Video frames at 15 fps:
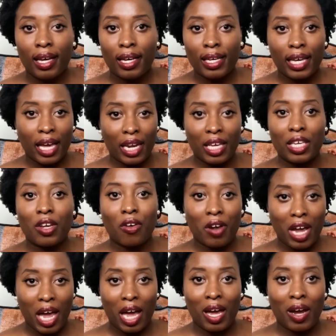getting your
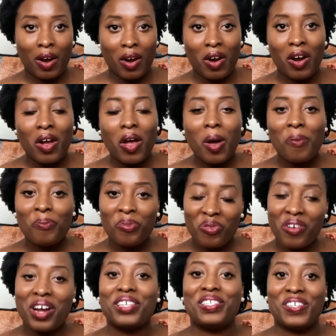hair
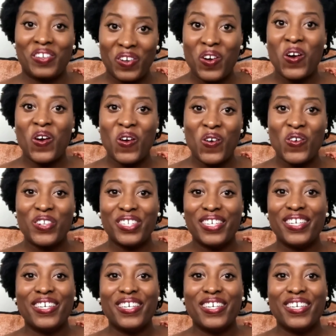pressed and curled.